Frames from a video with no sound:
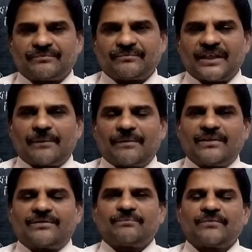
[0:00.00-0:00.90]
That
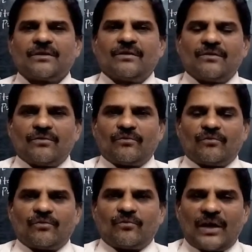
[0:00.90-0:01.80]
means,
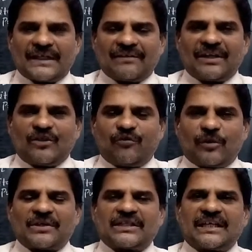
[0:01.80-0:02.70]
whatever
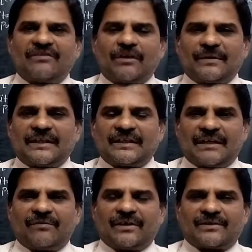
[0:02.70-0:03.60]
information given by the
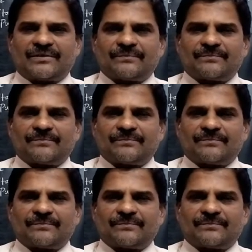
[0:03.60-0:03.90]
travelers,